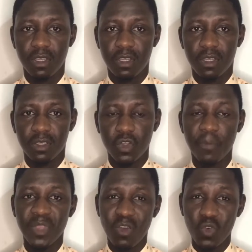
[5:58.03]

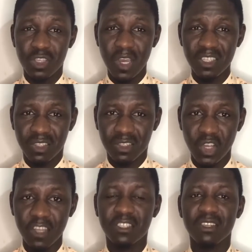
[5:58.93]
So with those
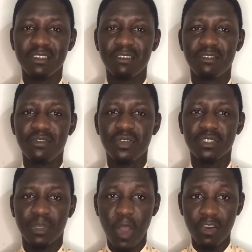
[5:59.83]
such
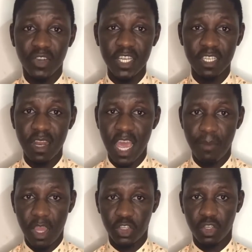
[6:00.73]
small reasons I
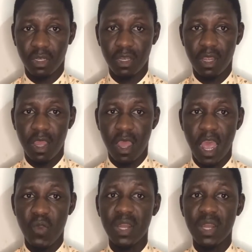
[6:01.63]
mentioned, I would